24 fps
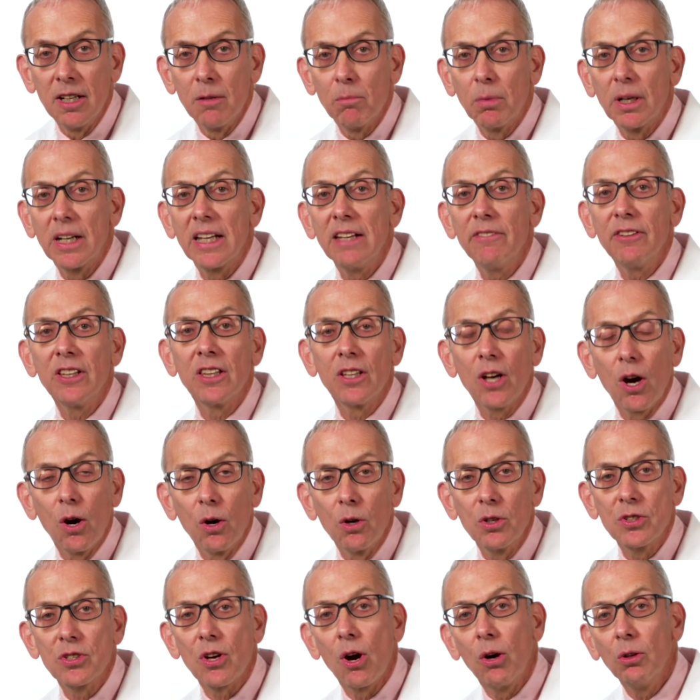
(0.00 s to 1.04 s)
But even
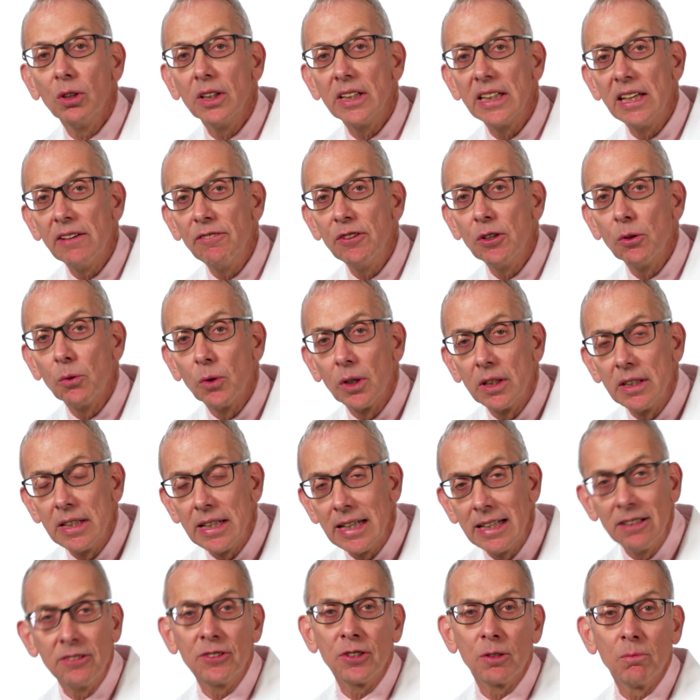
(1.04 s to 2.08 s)
those only give you an
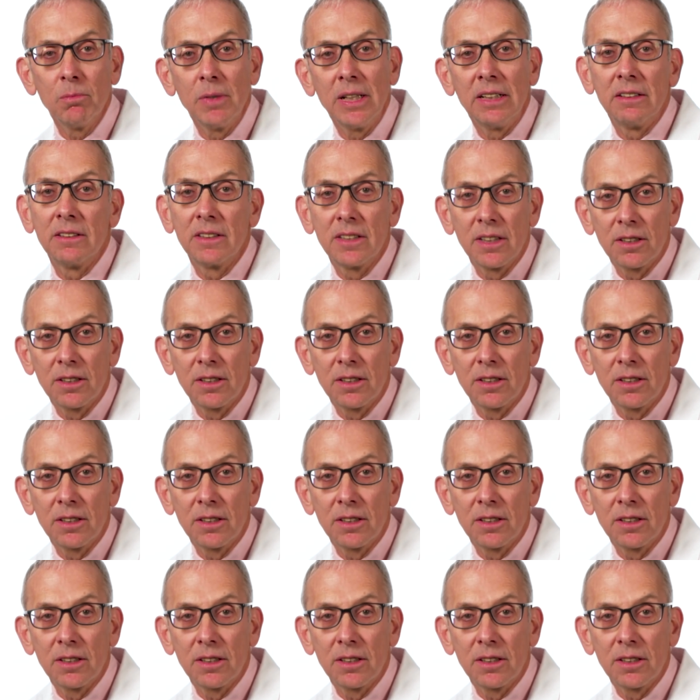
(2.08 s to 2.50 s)
intermittent